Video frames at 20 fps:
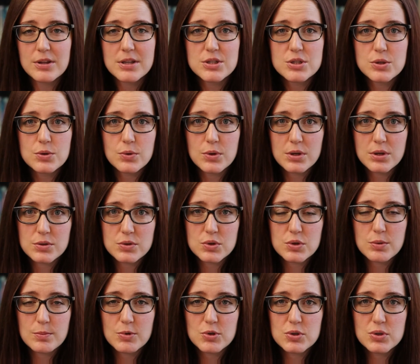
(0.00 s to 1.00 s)
to the
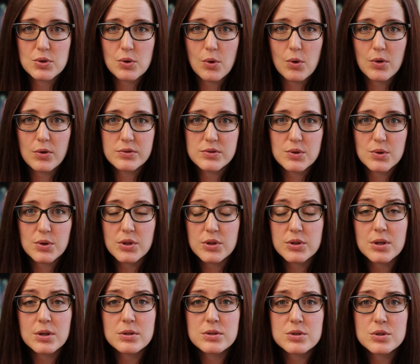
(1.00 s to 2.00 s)
consumer's goal, so that the
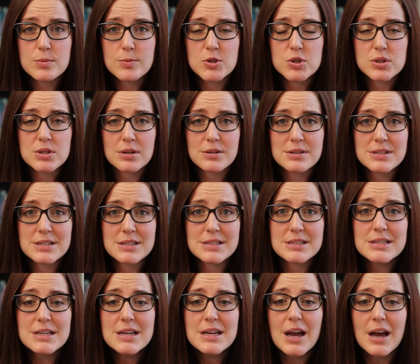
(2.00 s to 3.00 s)
consumer starts to
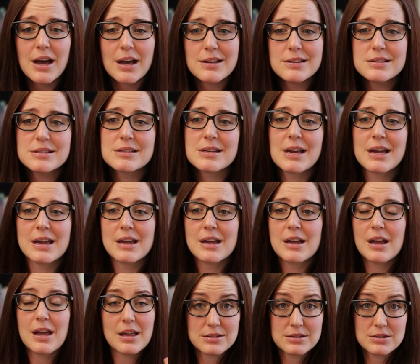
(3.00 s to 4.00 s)
see us,
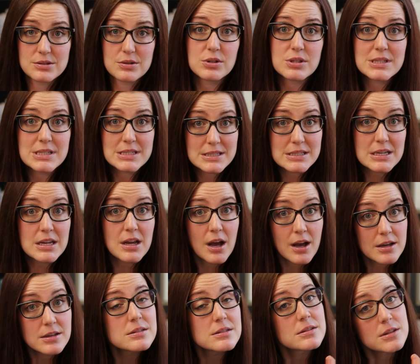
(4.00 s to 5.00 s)

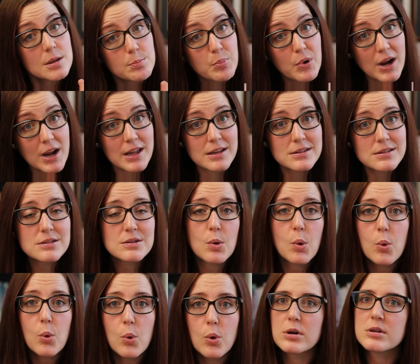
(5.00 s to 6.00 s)
the brand,
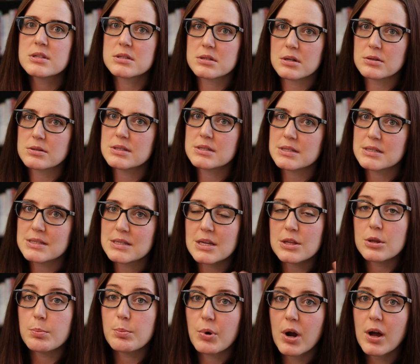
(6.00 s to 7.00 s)
or starts to see
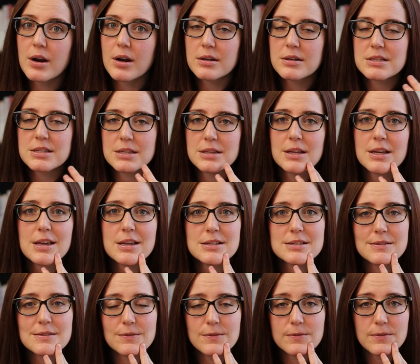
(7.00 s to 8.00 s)
the product in the case
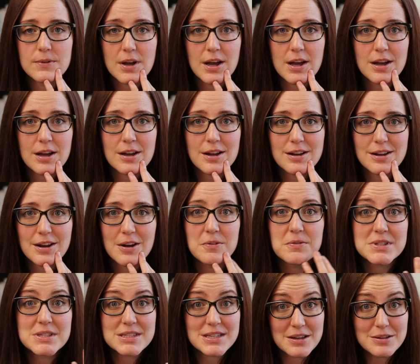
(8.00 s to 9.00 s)
of a
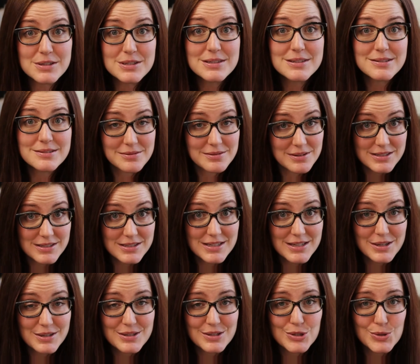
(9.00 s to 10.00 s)
sales
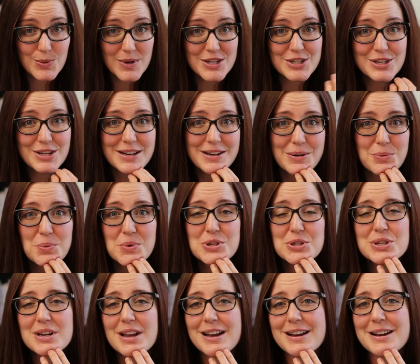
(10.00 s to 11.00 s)
situation in
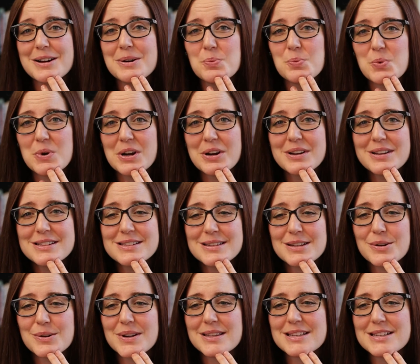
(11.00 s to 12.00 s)
which we're
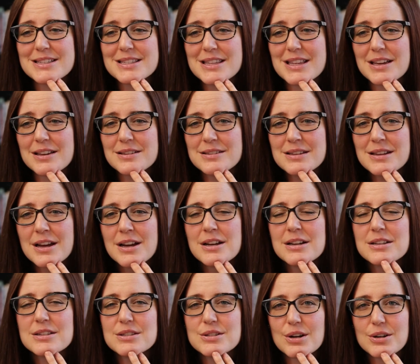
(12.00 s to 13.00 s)
considering these things,
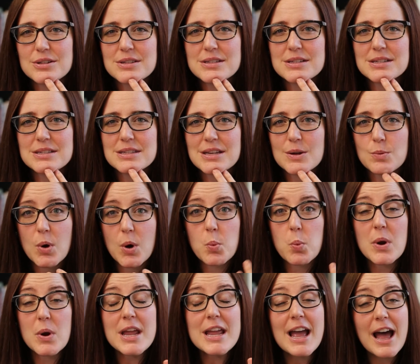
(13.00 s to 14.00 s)
starts to see what
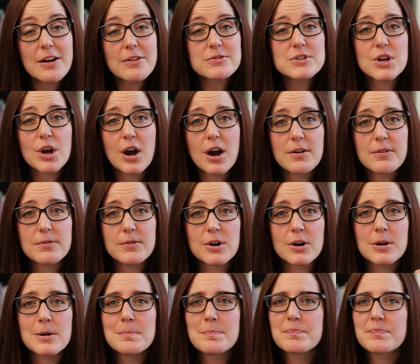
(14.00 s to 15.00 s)
we have to
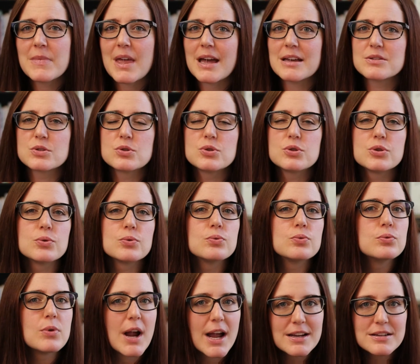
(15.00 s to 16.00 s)
offer as
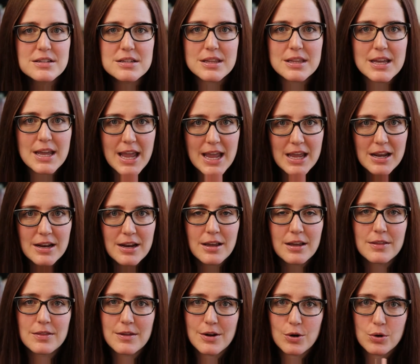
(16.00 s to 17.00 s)
directly aiding
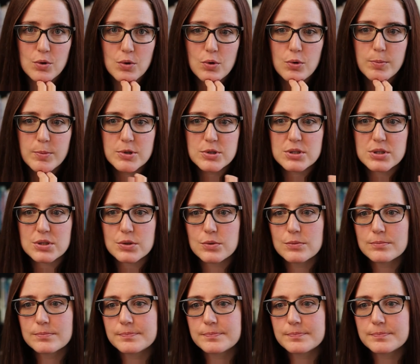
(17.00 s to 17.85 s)
in their goal pursuit.